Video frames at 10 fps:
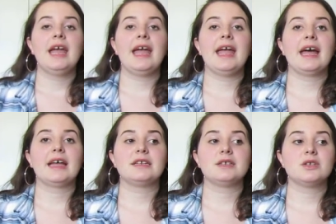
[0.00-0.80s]

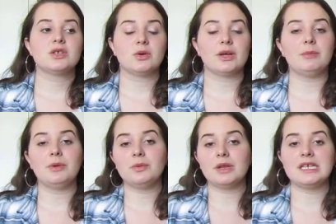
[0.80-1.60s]
and so it can
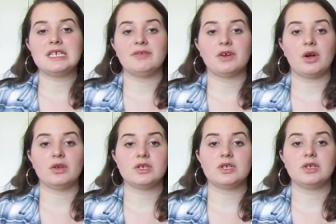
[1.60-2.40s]
be really
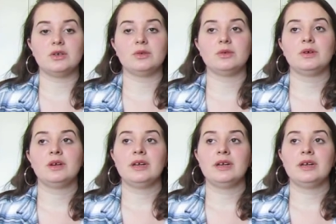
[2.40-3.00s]
difficult to